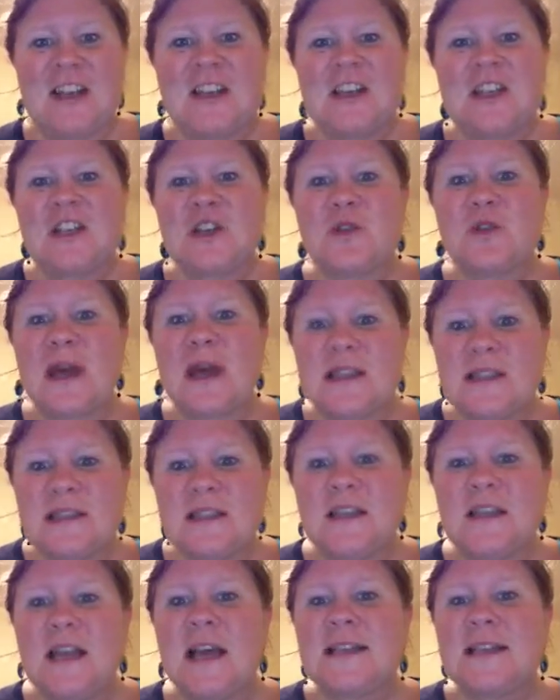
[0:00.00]
So
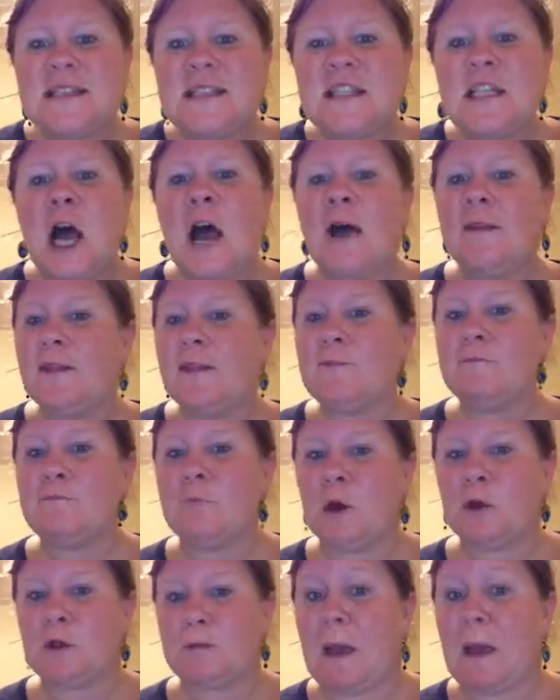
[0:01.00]
that's not the
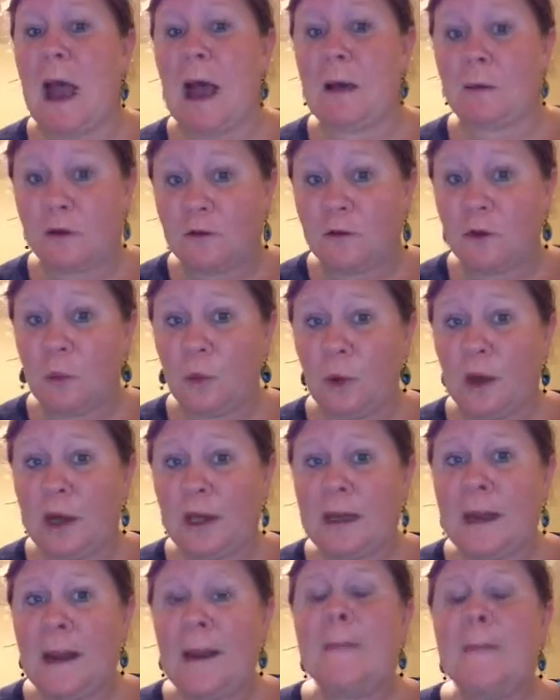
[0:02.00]
most powerful one,